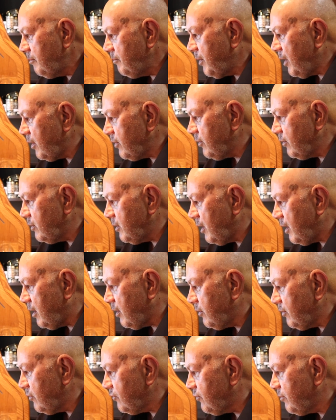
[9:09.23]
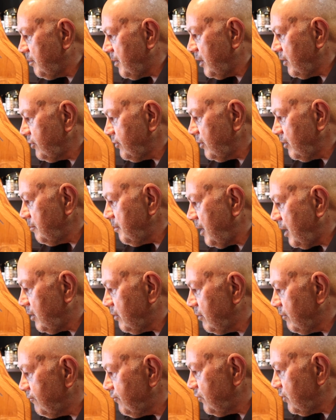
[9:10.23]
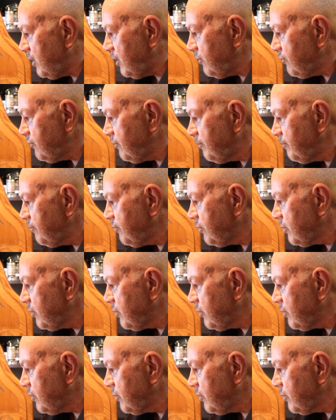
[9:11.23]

bothered others about their manner of dress.